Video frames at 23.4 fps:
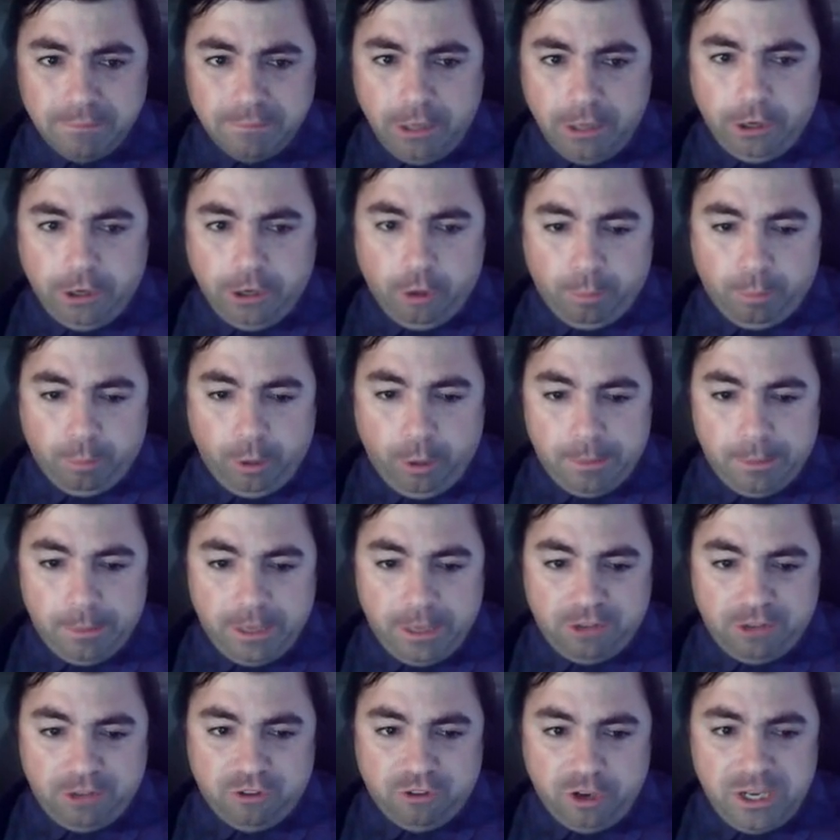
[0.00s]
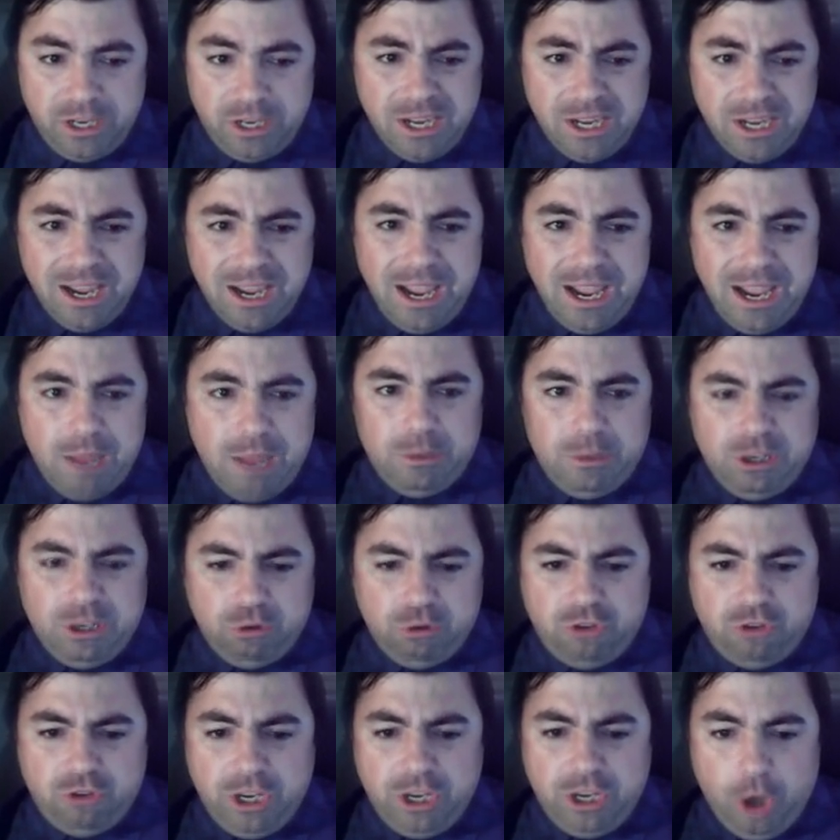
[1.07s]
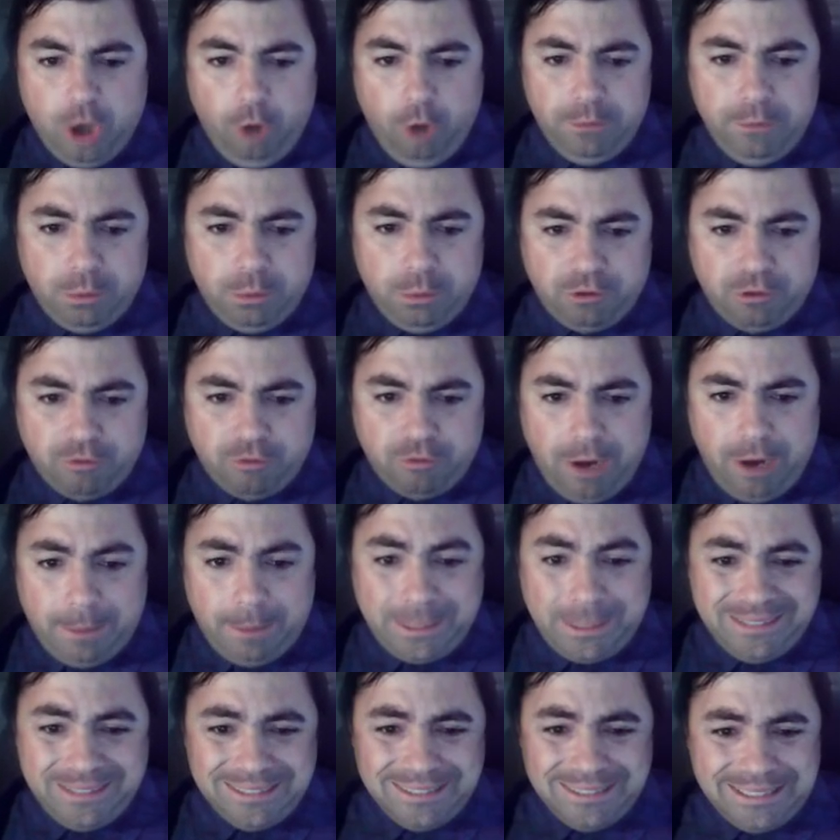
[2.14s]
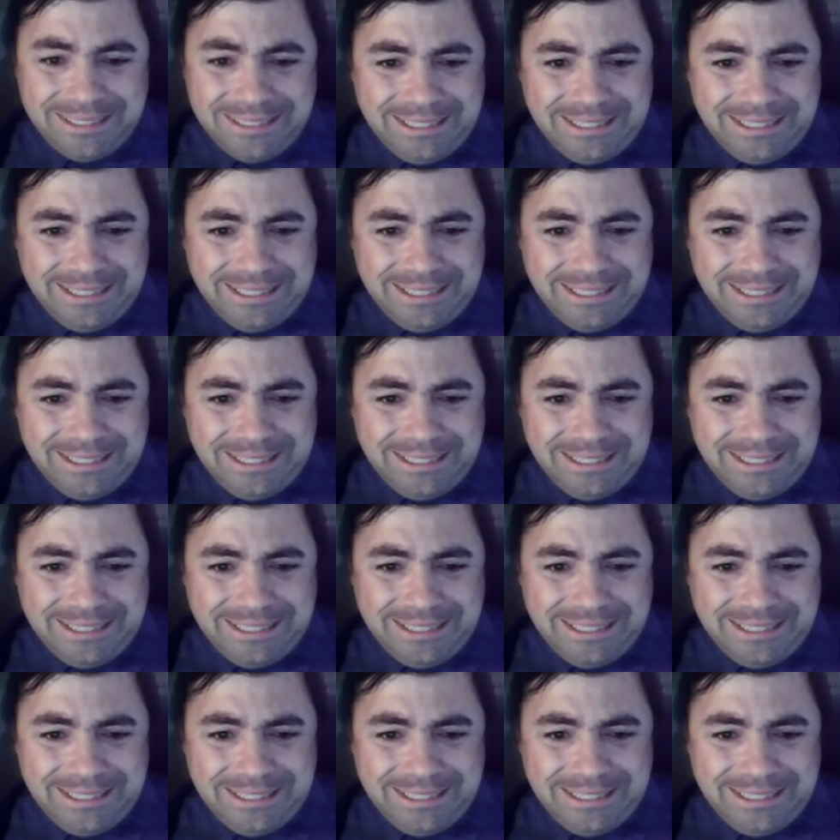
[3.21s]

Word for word: Another pretty big city. And we do see COVID was dropping.